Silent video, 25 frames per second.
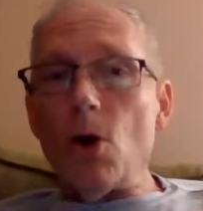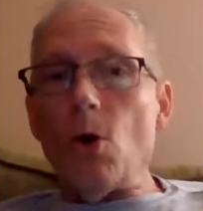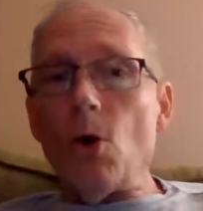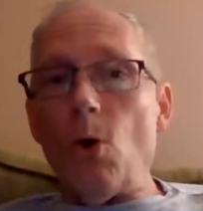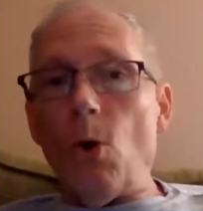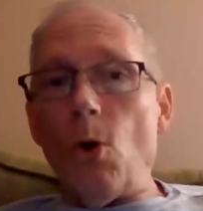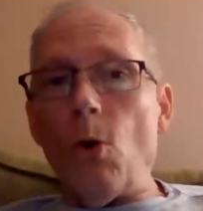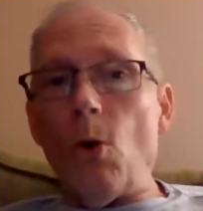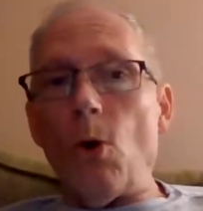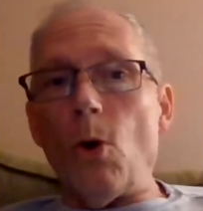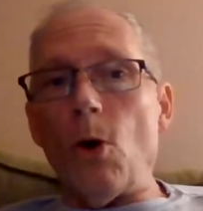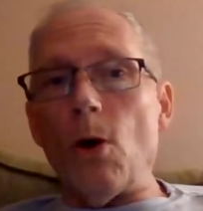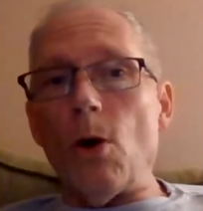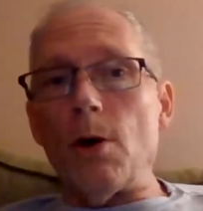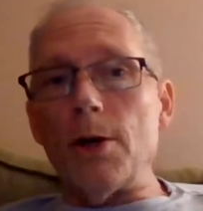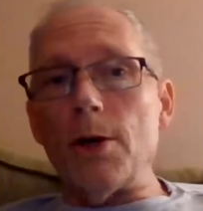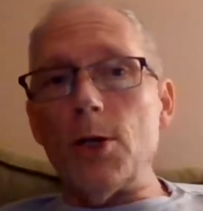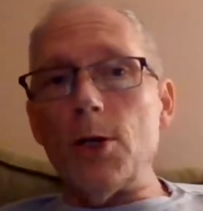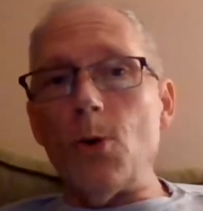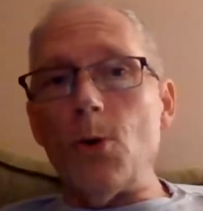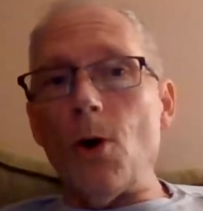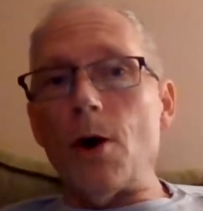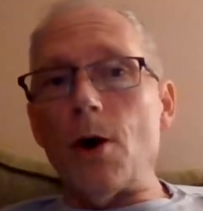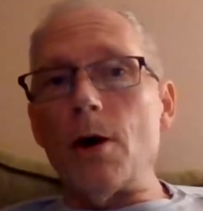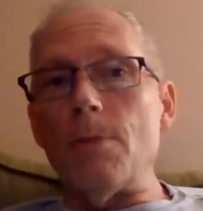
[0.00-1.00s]
or
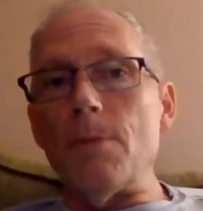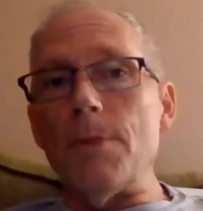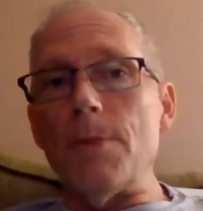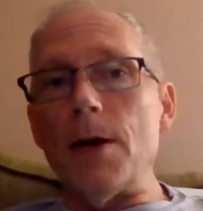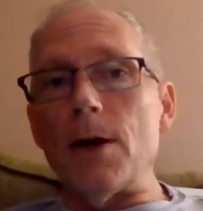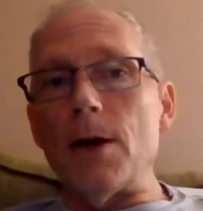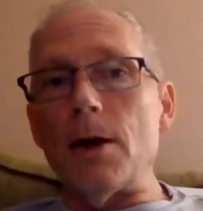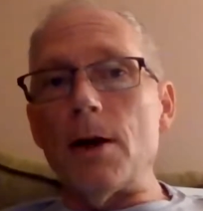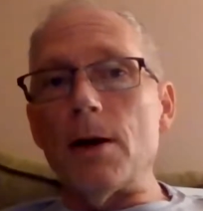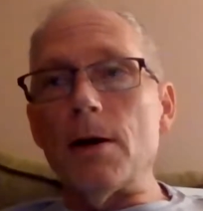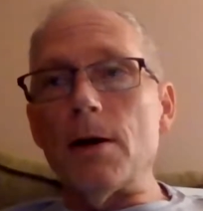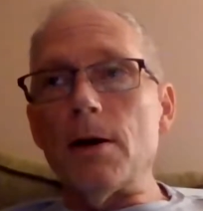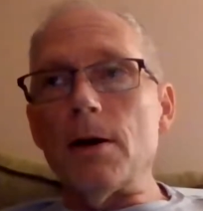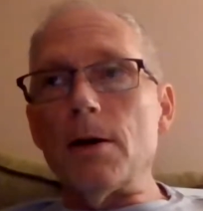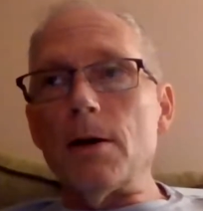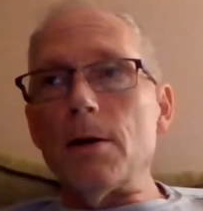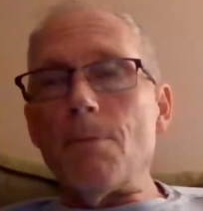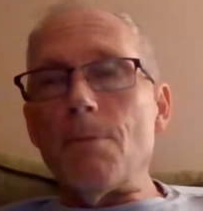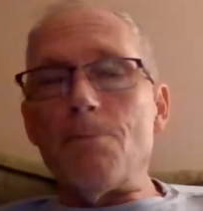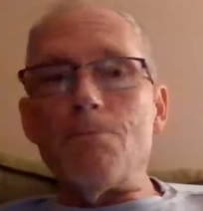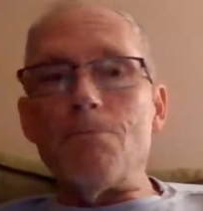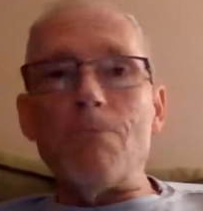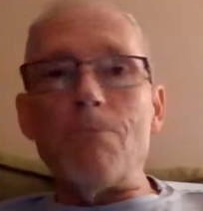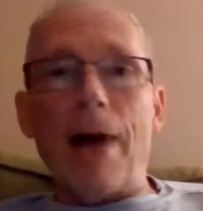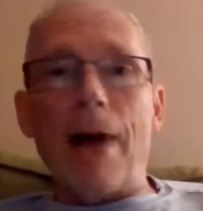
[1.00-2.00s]
you are a mere
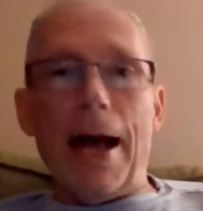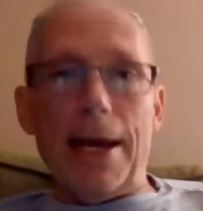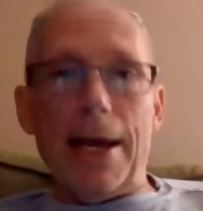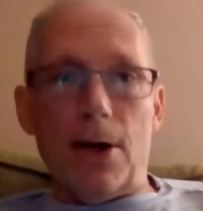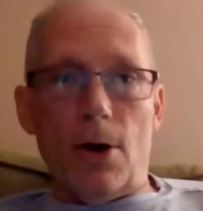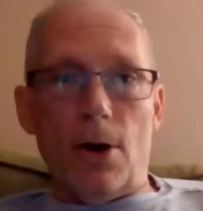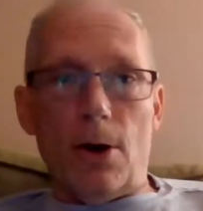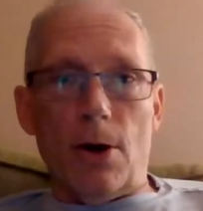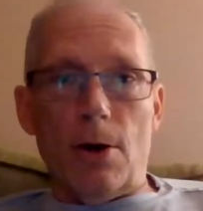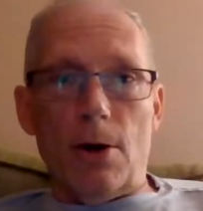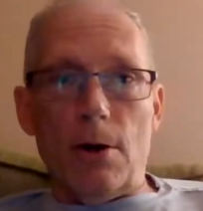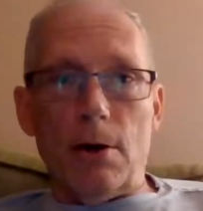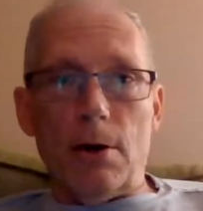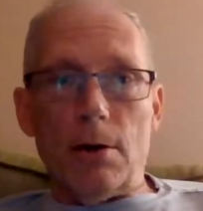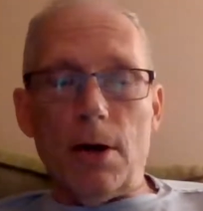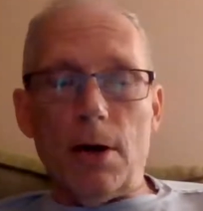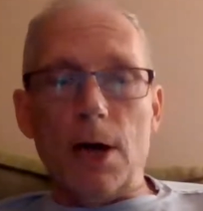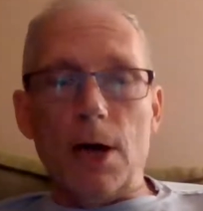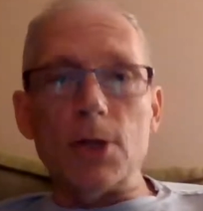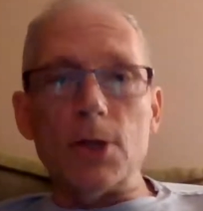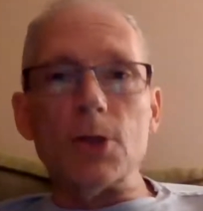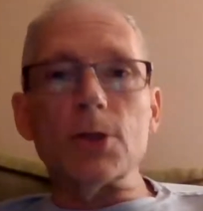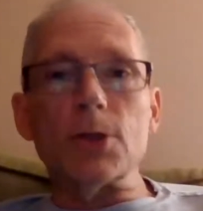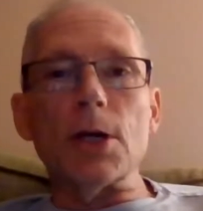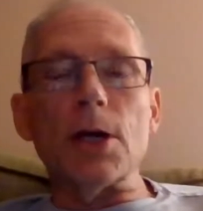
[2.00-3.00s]
minor
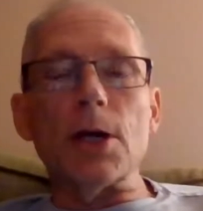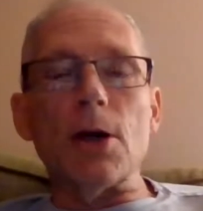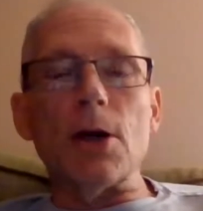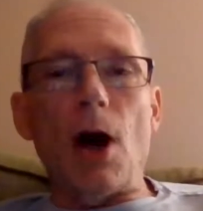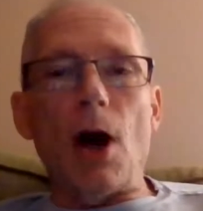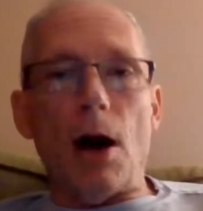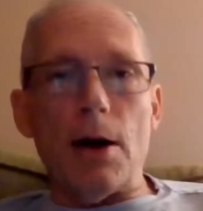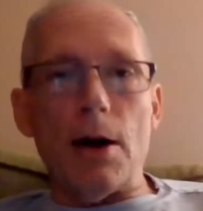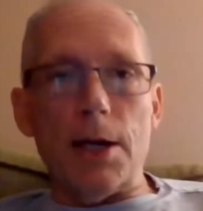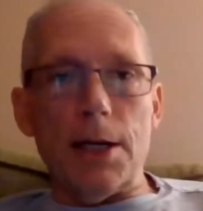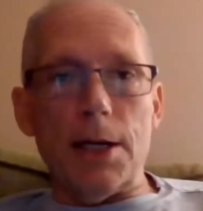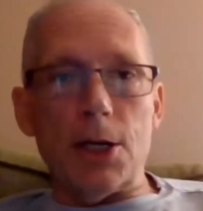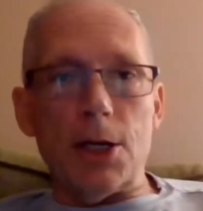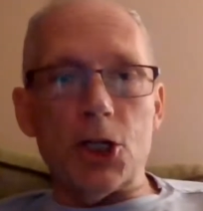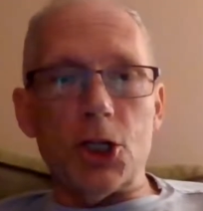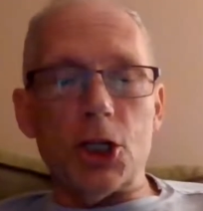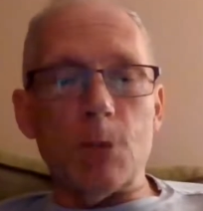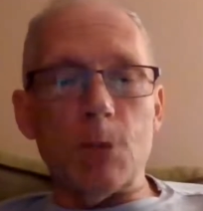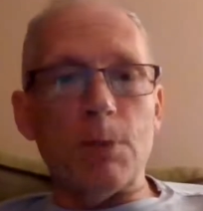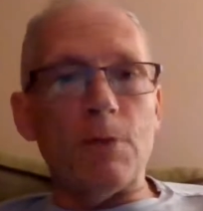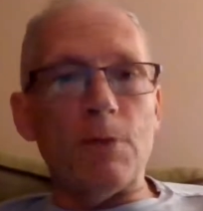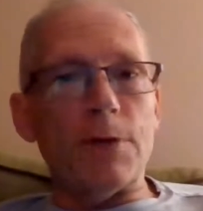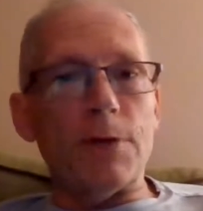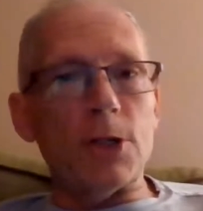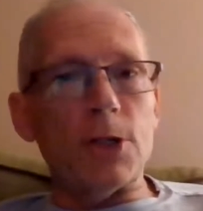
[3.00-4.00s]
under the
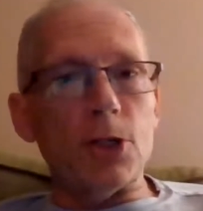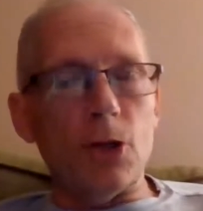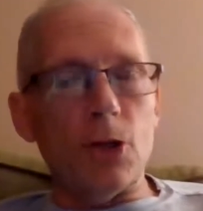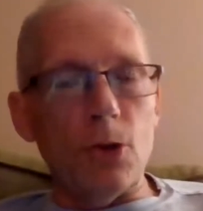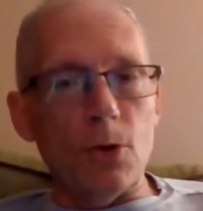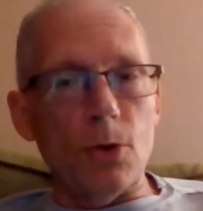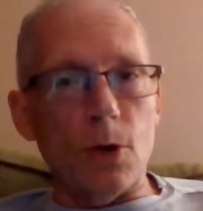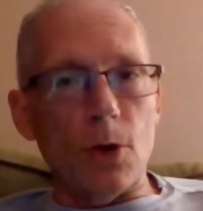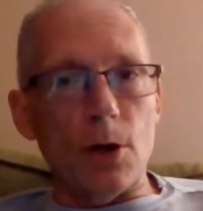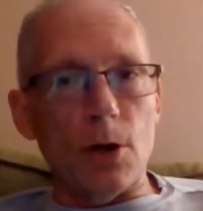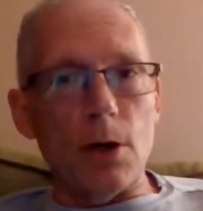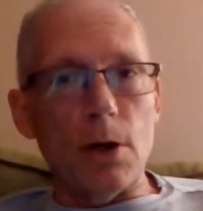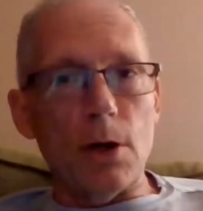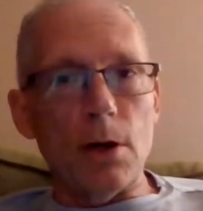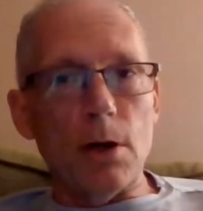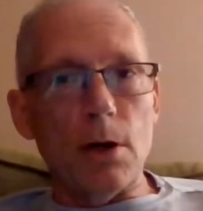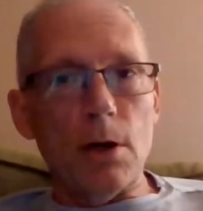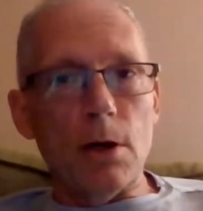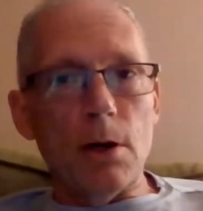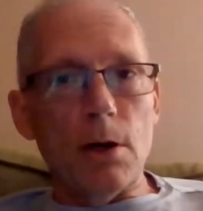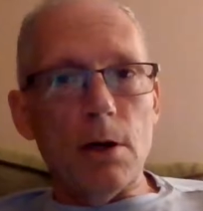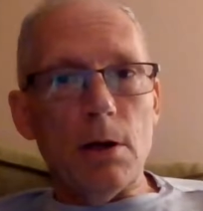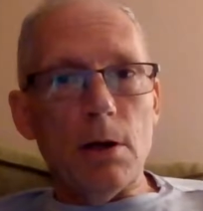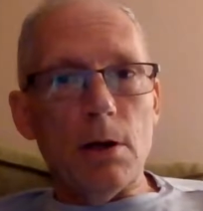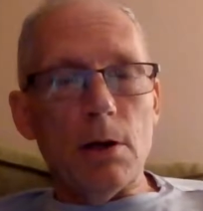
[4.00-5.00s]
guardianship of a tutor,
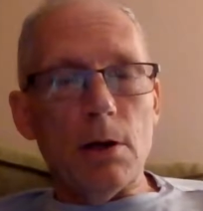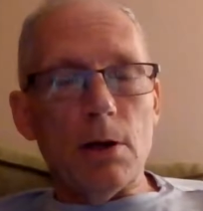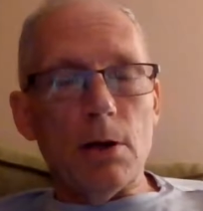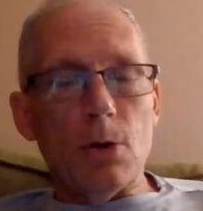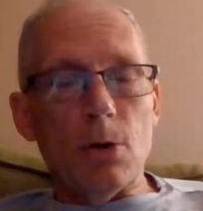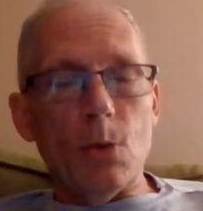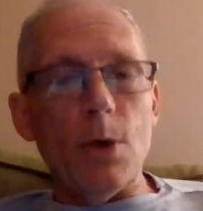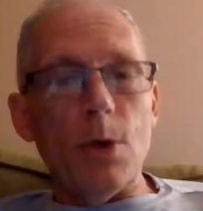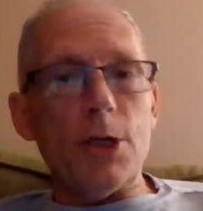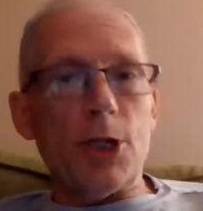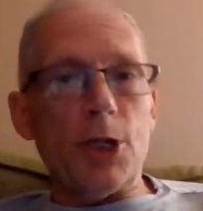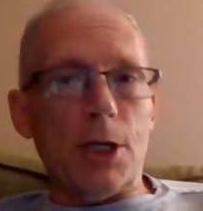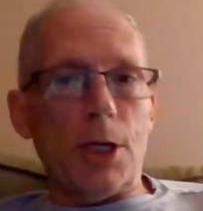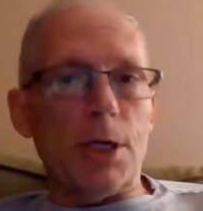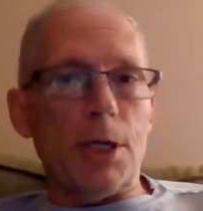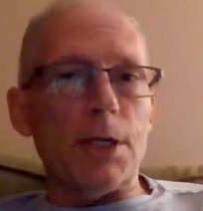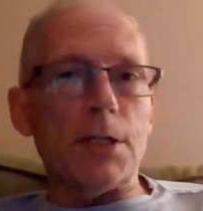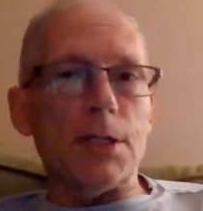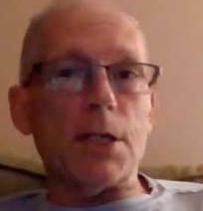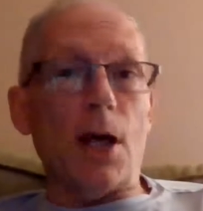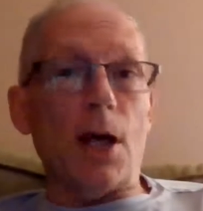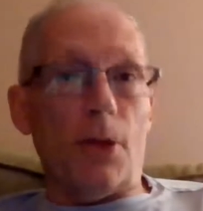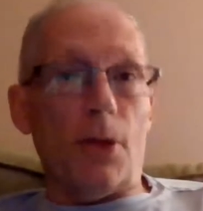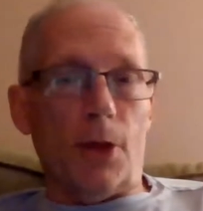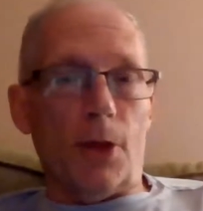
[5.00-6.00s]
which
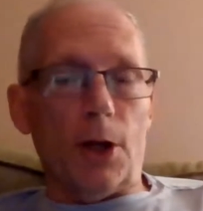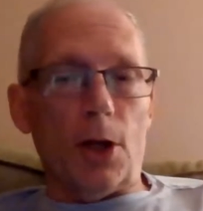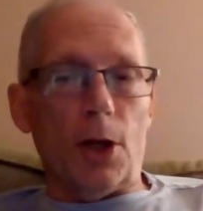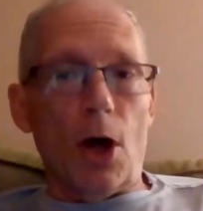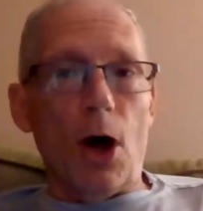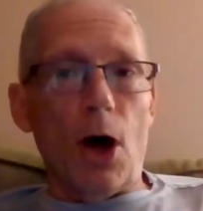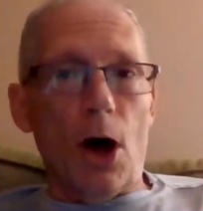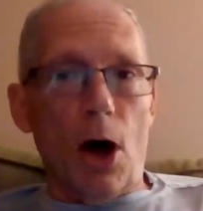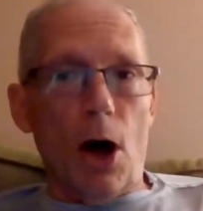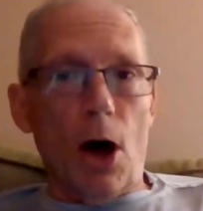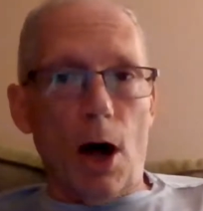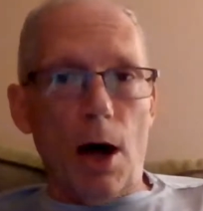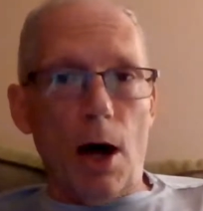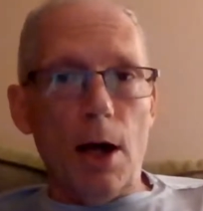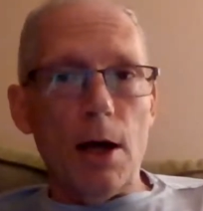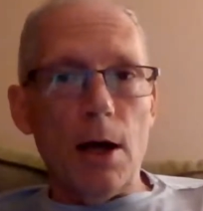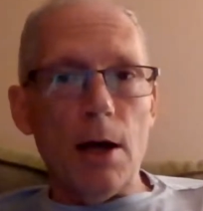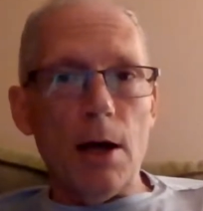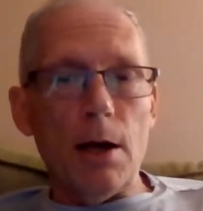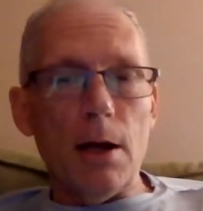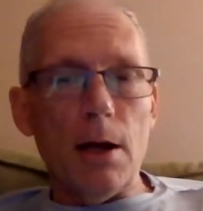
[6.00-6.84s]
is the law,